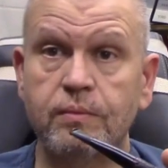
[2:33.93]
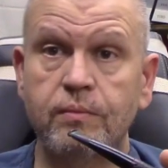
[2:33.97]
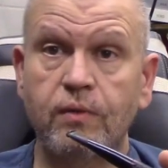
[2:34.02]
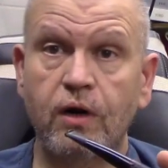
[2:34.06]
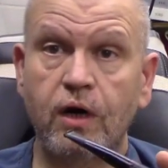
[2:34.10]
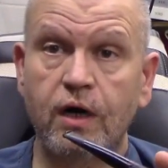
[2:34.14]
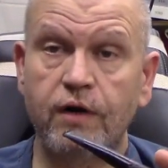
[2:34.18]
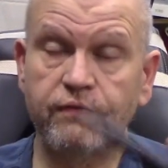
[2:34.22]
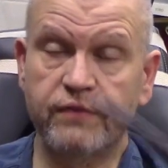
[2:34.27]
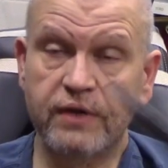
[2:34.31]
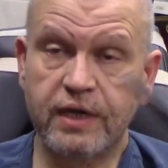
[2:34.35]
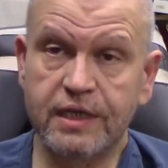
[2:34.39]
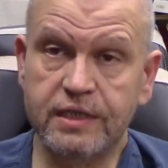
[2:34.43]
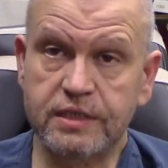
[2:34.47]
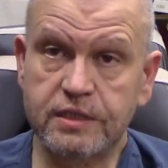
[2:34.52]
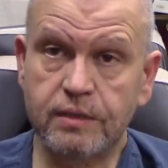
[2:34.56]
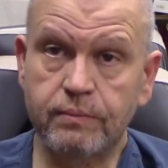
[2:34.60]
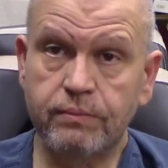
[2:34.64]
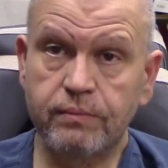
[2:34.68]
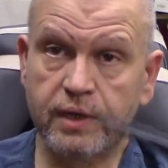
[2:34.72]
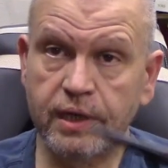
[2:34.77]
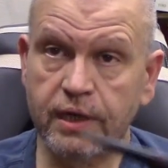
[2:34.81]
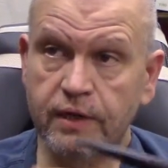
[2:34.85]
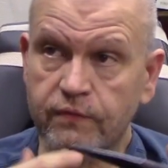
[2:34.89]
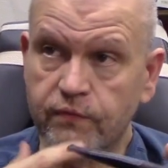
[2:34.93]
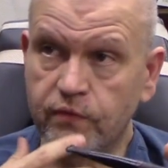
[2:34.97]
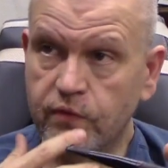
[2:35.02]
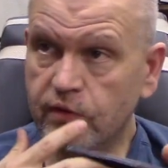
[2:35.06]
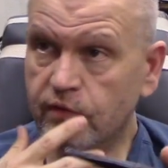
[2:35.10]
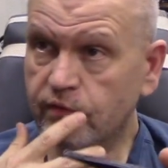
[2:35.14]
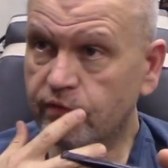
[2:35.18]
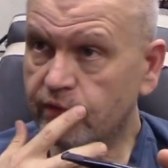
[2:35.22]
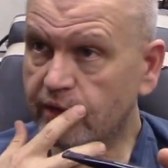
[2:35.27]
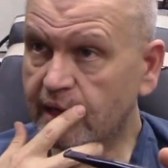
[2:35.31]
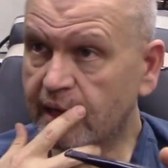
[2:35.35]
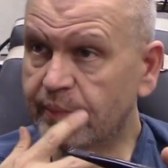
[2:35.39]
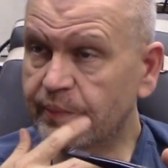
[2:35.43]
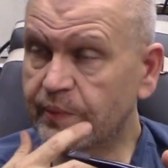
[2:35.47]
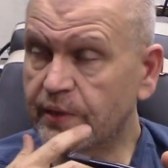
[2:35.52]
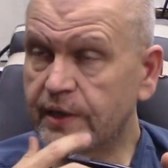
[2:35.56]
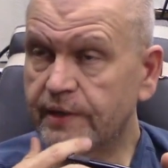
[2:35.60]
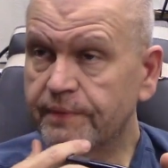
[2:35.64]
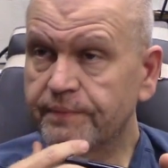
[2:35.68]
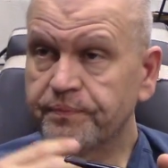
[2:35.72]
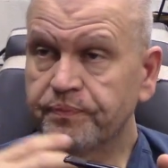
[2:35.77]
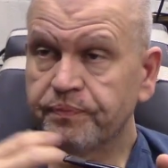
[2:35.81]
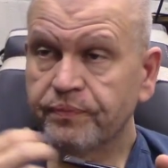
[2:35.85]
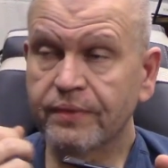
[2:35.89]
them off and get some money for the family.